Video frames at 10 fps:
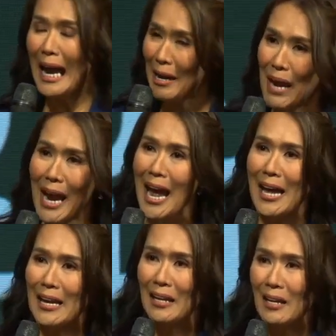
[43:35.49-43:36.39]

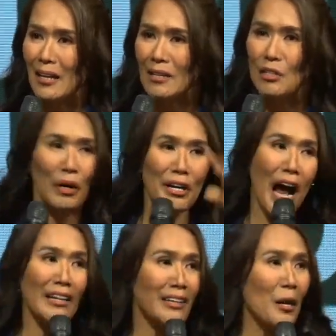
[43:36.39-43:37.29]
Amen. So we're
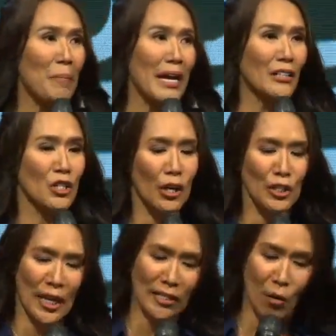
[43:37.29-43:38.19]
not going to be a
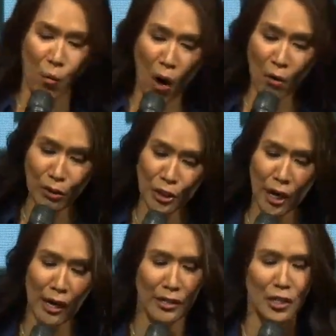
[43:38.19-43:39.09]
church that's a woke
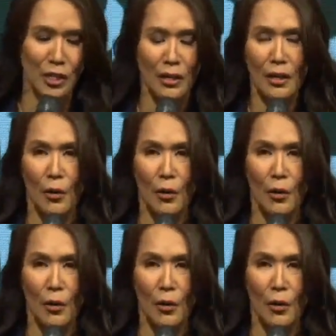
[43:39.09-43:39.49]
church.